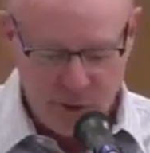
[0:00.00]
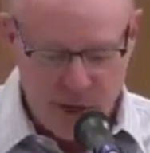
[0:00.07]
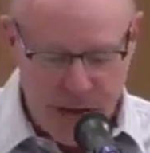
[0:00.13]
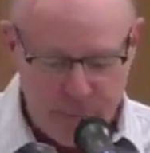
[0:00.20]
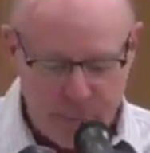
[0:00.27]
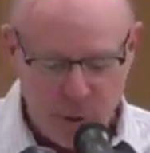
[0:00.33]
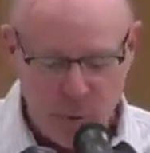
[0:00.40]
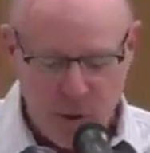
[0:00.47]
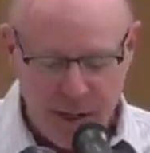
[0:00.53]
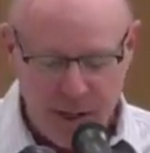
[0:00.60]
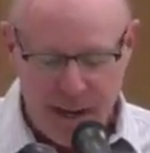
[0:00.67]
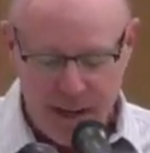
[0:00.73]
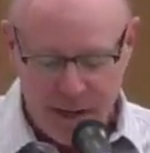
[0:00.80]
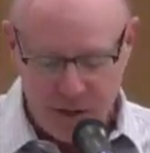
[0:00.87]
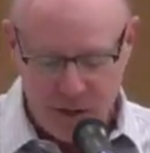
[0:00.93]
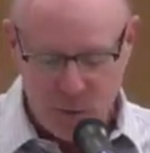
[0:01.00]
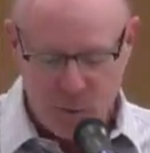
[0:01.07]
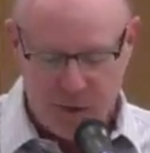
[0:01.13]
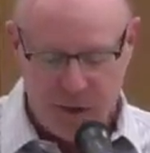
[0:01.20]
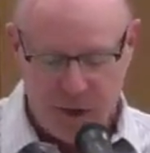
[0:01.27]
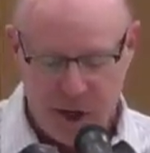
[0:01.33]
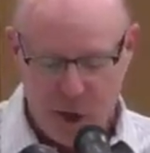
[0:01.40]
chapter 1 ends
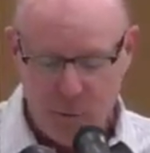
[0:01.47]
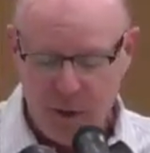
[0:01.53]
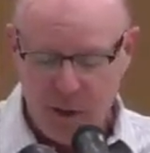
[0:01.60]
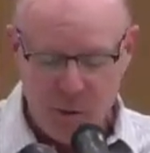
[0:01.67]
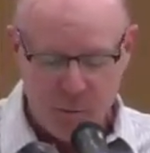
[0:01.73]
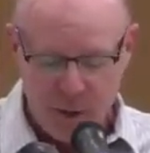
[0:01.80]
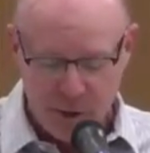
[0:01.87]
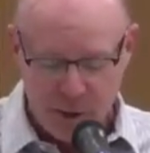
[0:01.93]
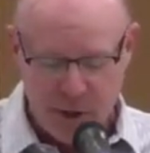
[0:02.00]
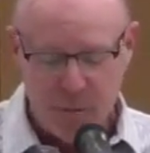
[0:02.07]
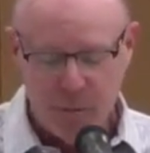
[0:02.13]
with Naomi's bitter